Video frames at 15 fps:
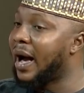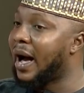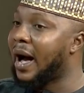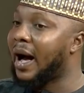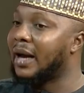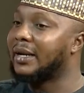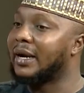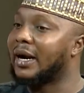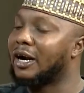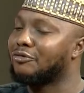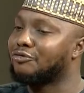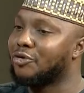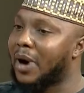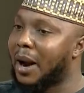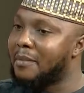There are
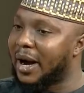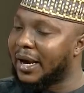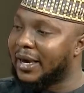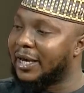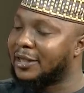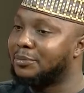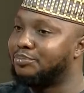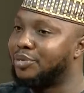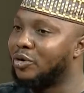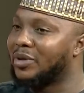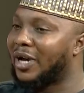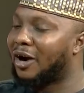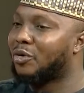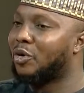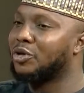rural markets built
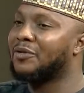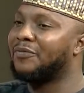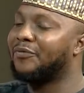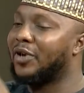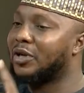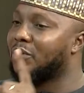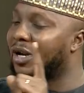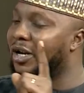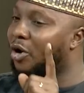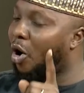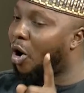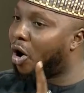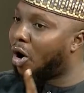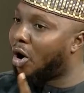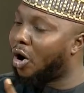across virtually
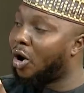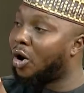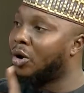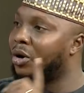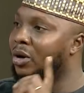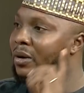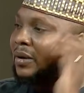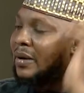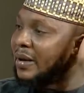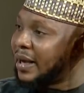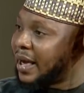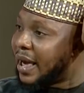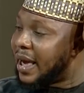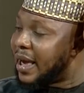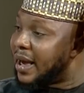all
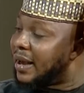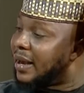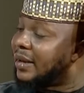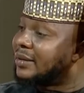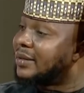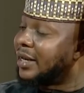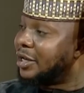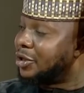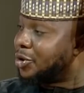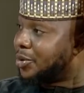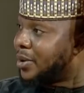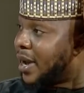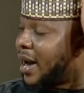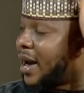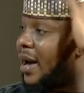
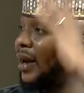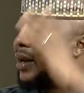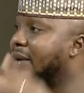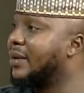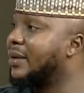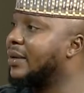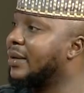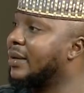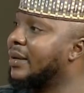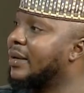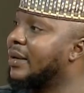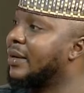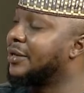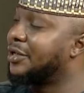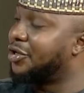senatorial
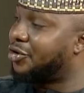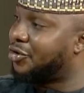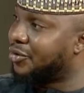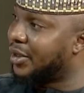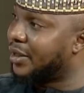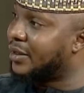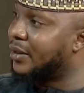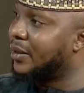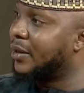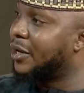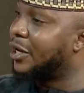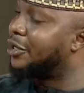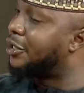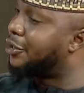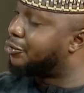districts
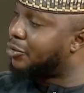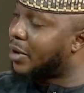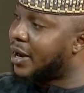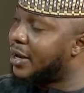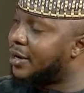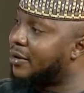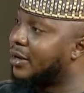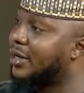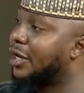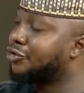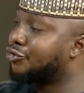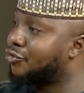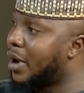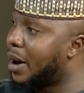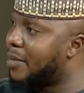in the rural area. That's
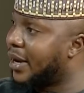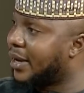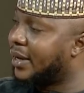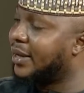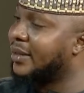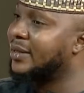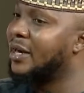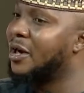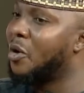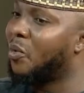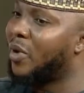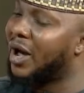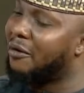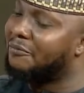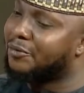rural markets. We
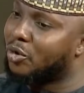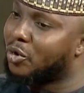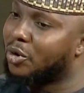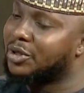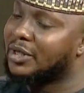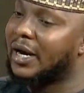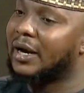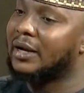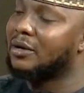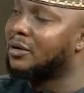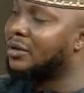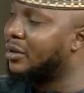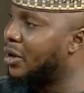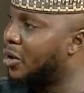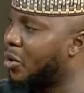have roads and
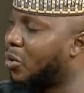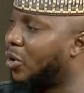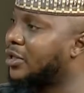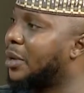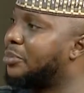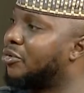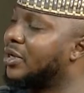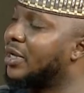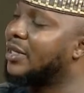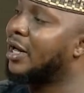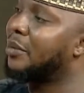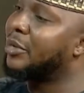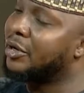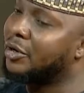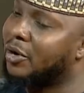water projects that
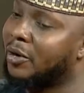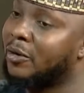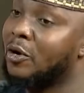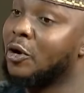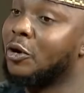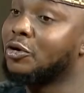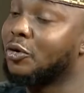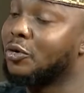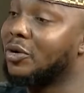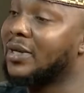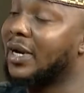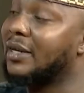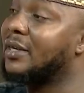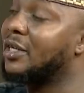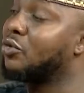have been done. So those are
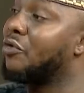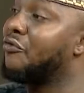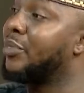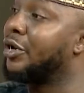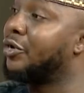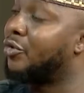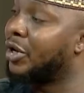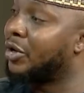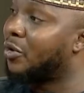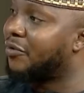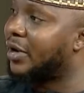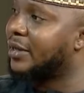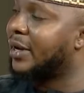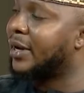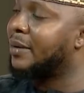the things we've been doing
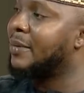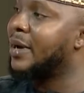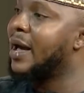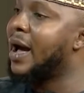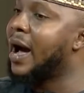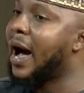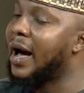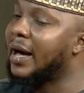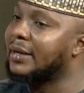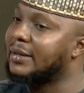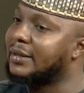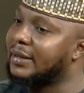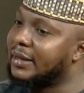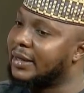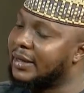over time.
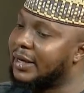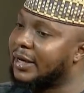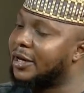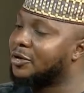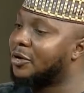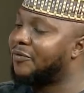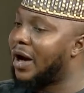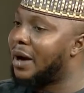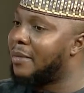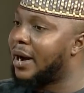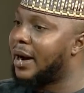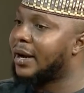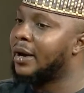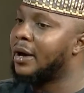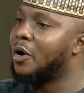And in the case of
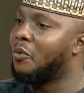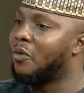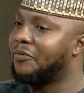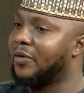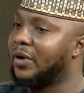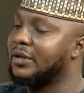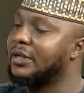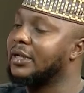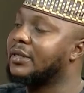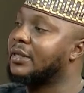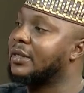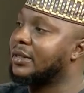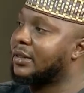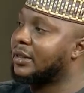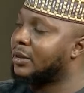AMAC, we felt this
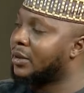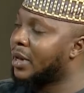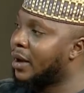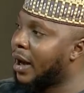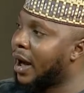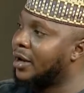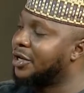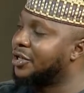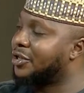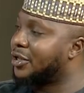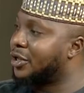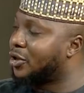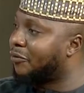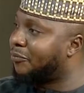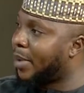is the
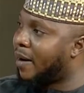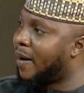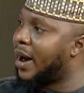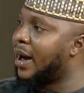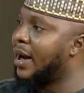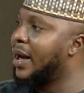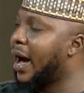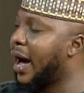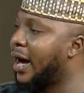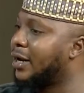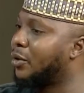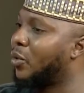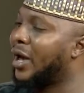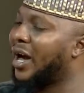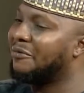seat of power,
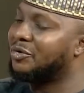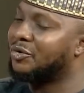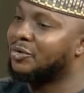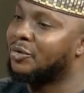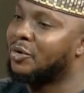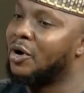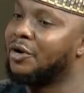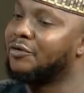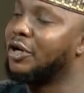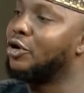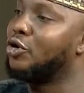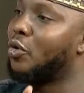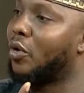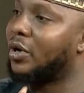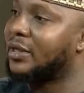and we have to really
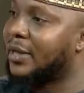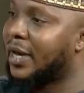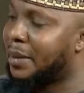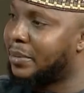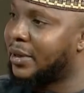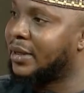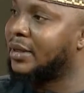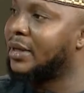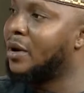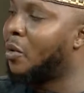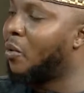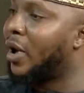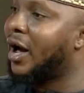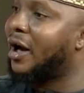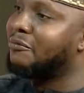know what is happening.
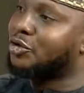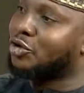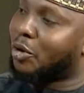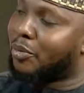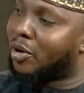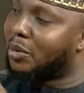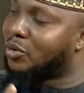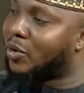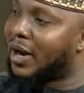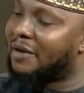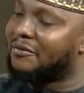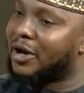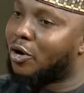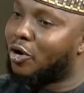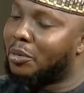We have suburbs, we
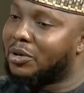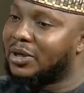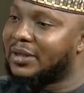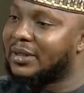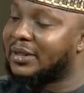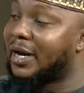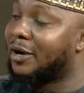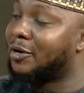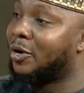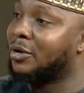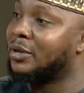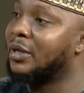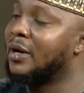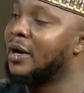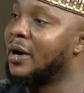have communities that are not
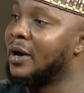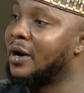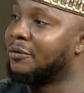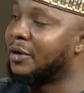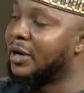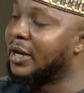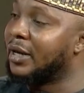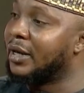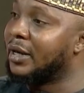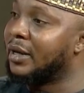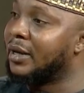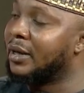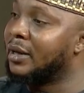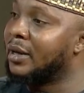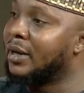
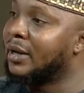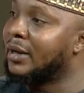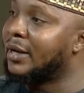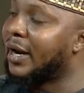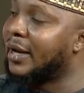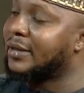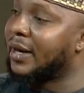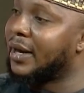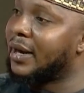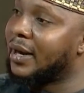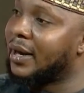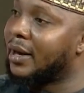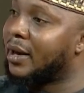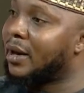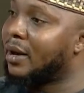really that...